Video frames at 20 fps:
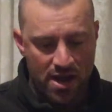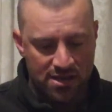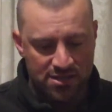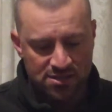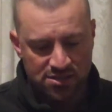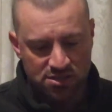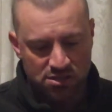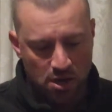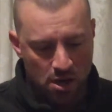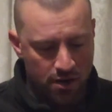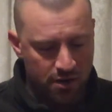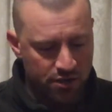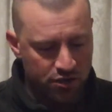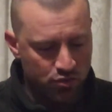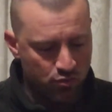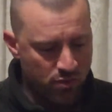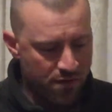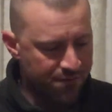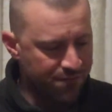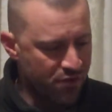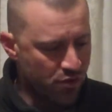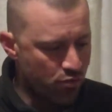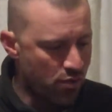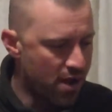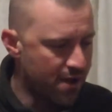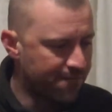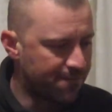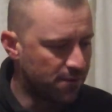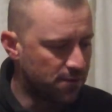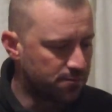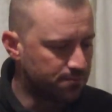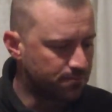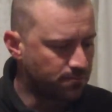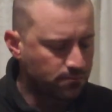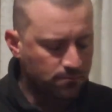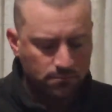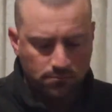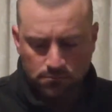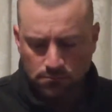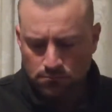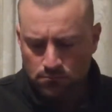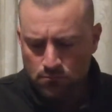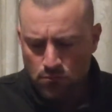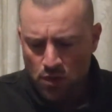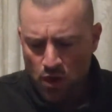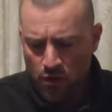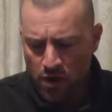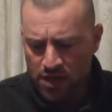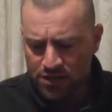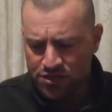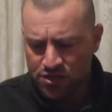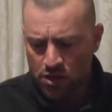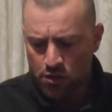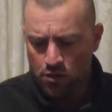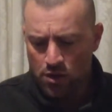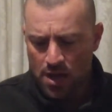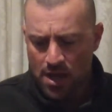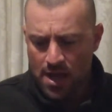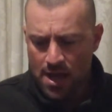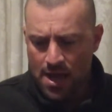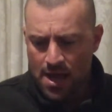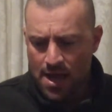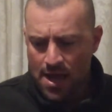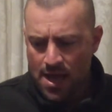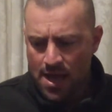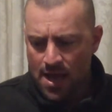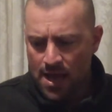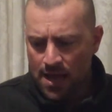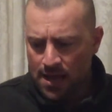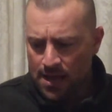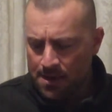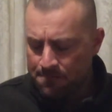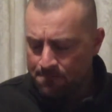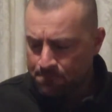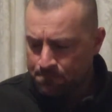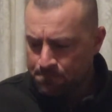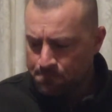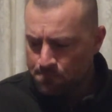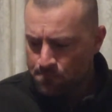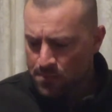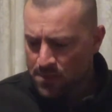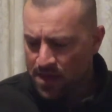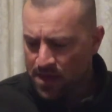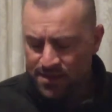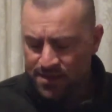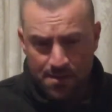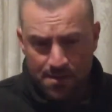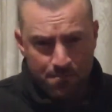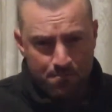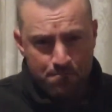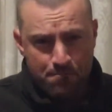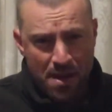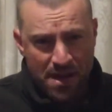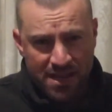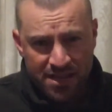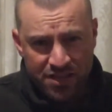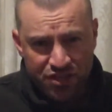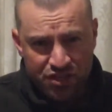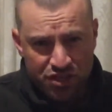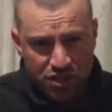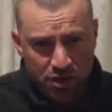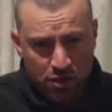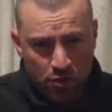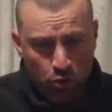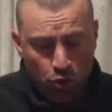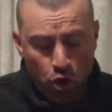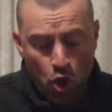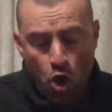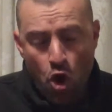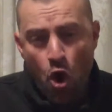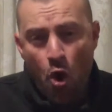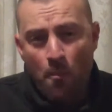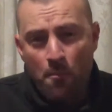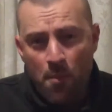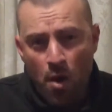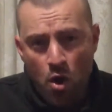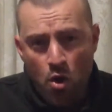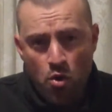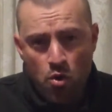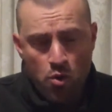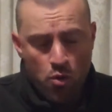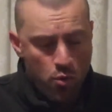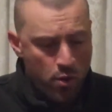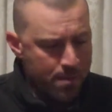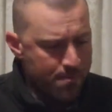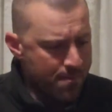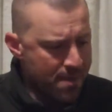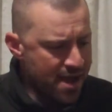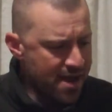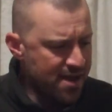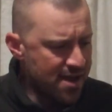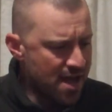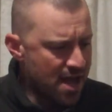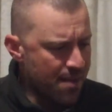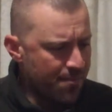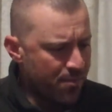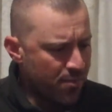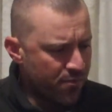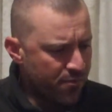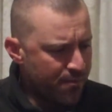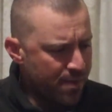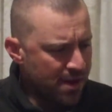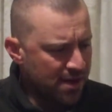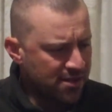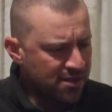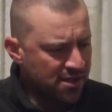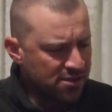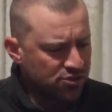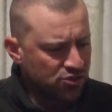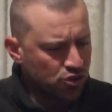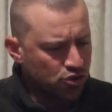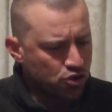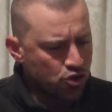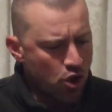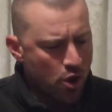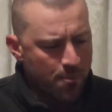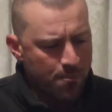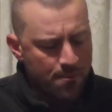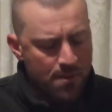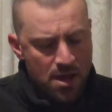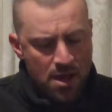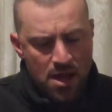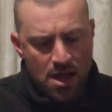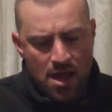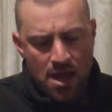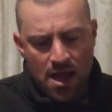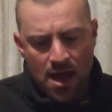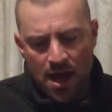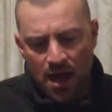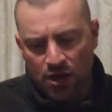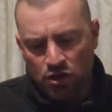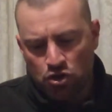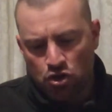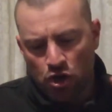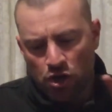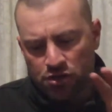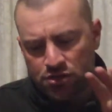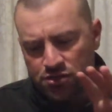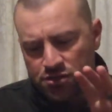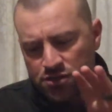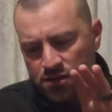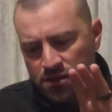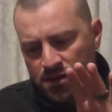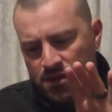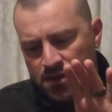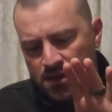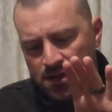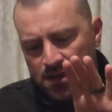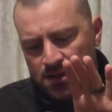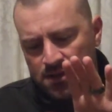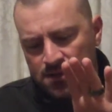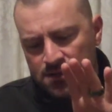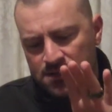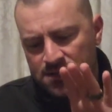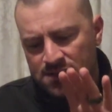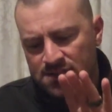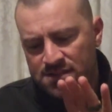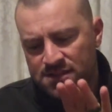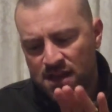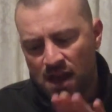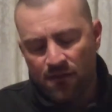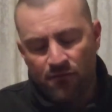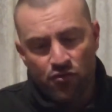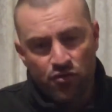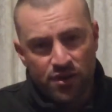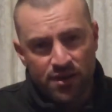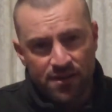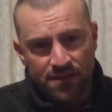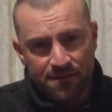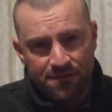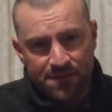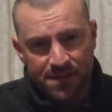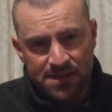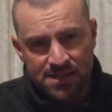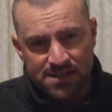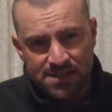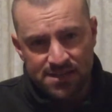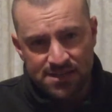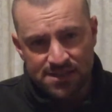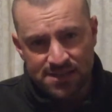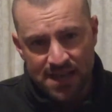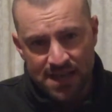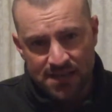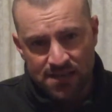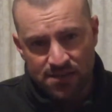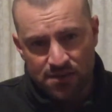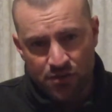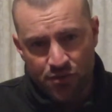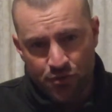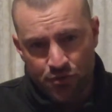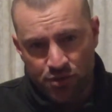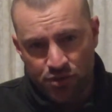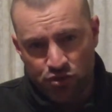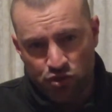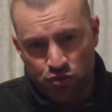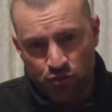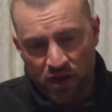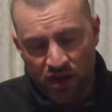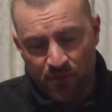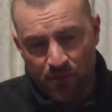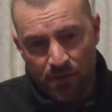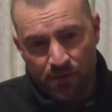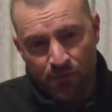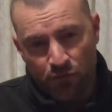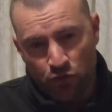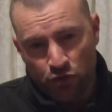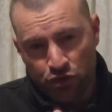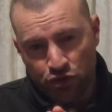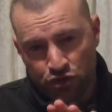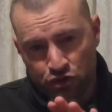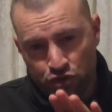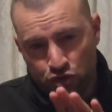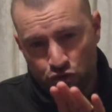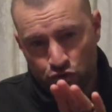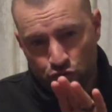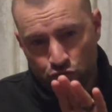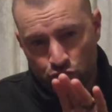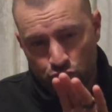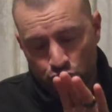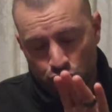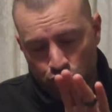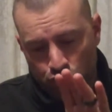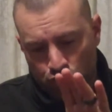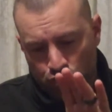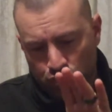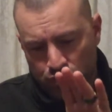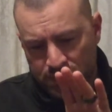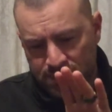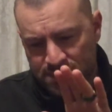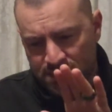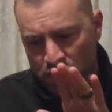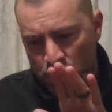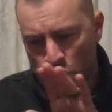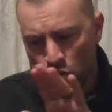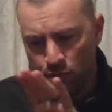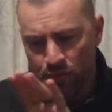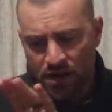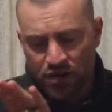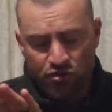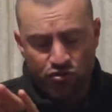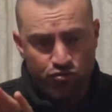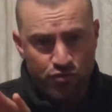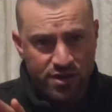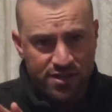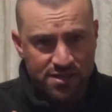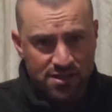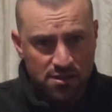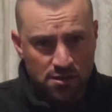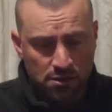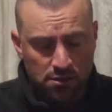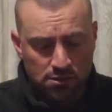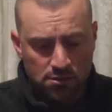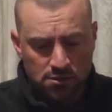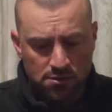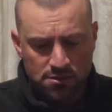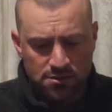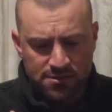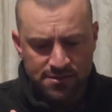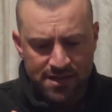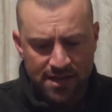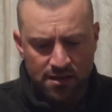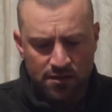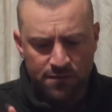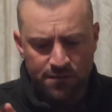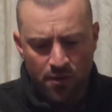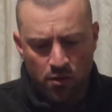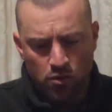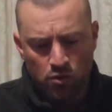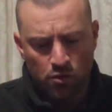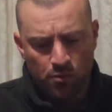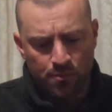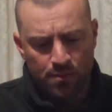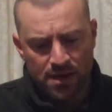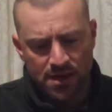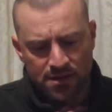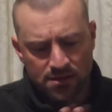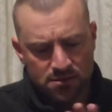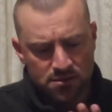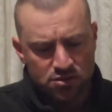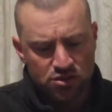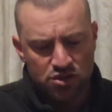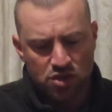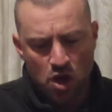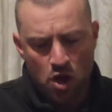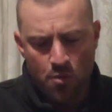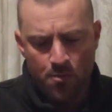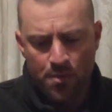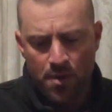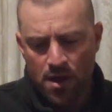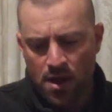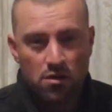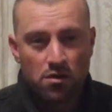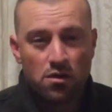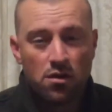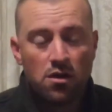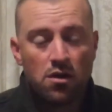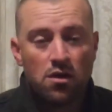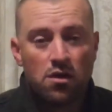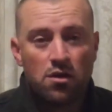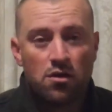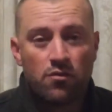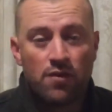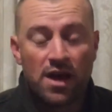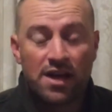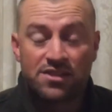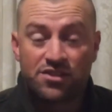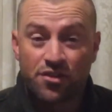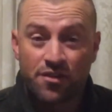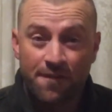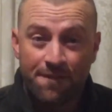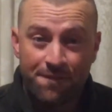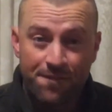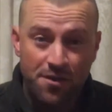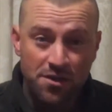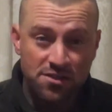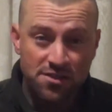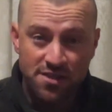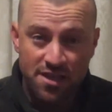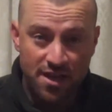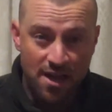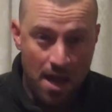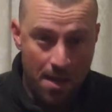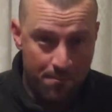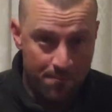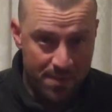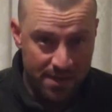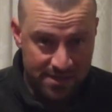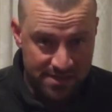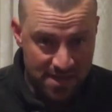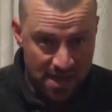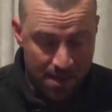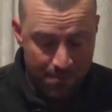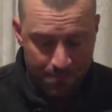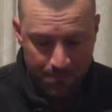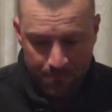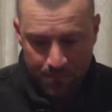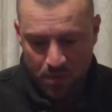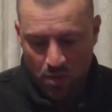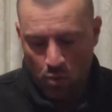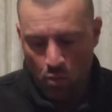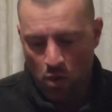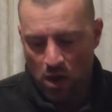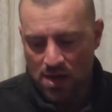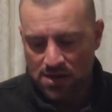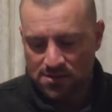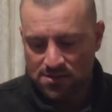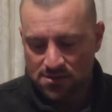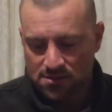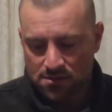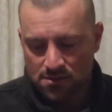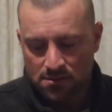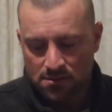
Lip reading: I started with the rifle. Right, so in the package or the combo we made up with pelletguns.com, I got the Discovery VTZ 3-12x42. It's an illuminated reticle second focal plane scope. Right, so the first thing I picked up was